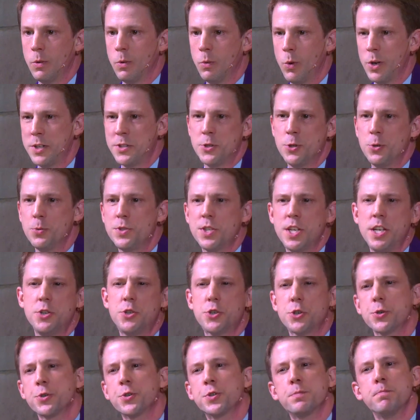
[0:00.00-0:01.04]
What do
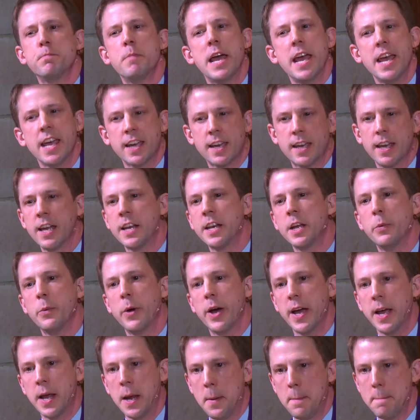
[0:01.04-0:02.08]
teachers make,
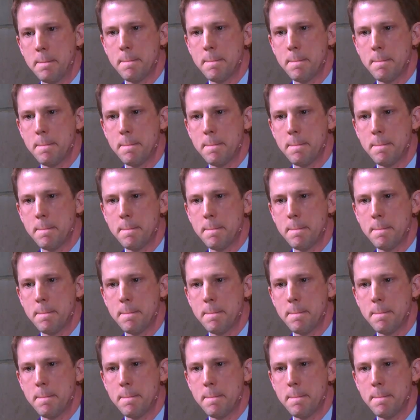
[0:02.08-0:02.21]
anyway?